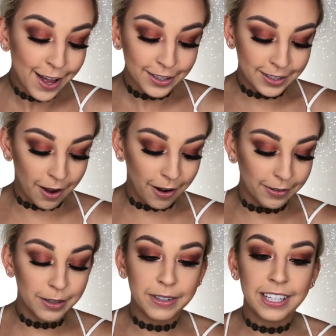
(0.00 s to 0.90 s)
So
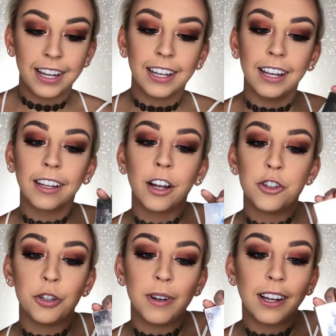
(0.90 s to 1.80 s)
I'm going to be taking
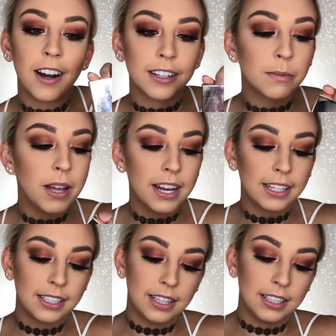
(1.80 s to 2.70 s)
Jouer
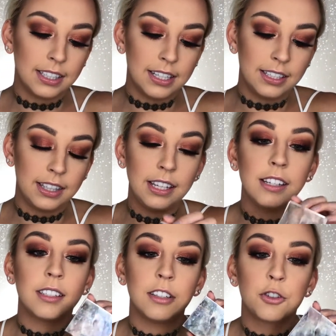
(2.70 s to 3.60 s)
Cosmetics. This is the
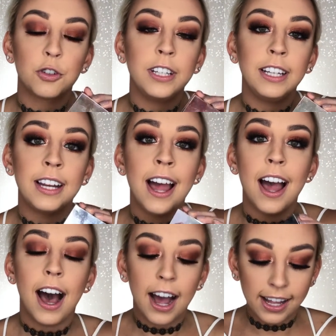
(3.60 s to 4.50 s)
Citrine
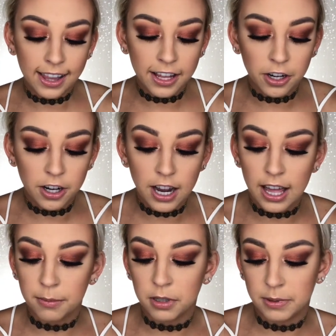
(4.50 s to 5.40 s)
highlighter,
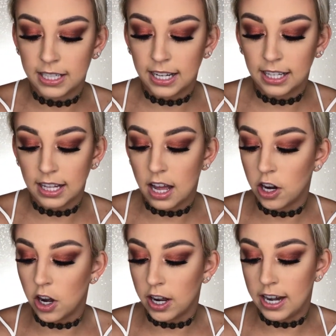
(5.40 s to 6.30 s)
and I'm going to be taking
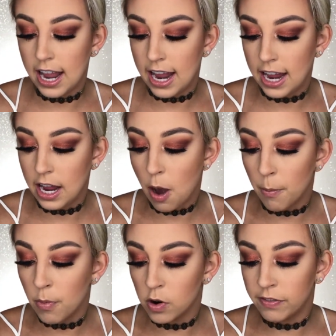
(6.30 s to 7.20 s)
that on a
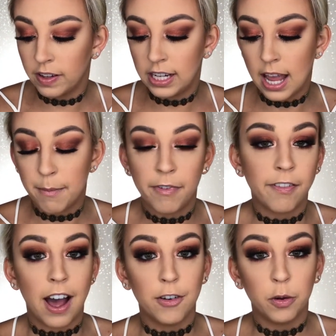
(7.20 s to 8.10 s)
Morphe
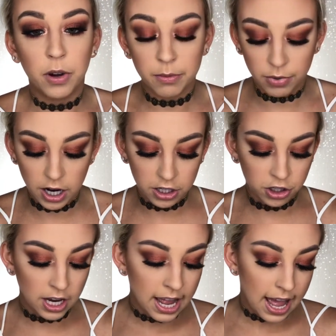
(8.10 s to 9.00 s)
M501
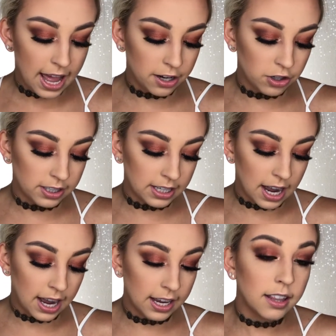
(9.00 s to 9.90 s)
brush and just
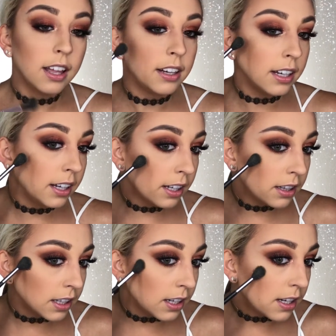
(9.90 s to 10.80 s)
highlighting
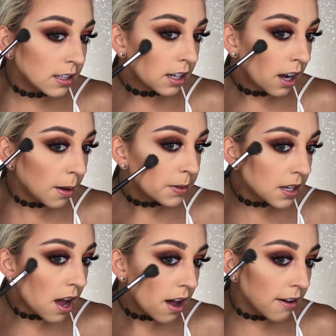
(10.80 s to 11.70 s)
the tops
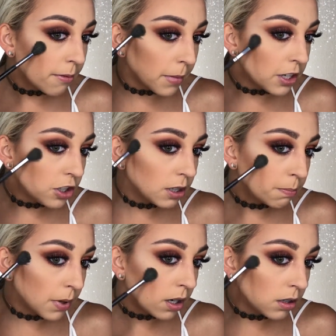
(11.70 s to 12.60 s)
of my
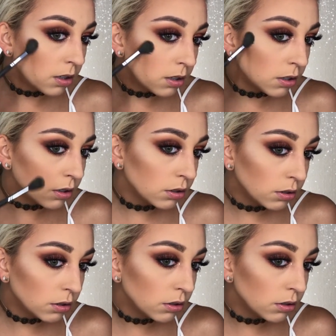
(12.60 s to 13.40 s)
cheekbones,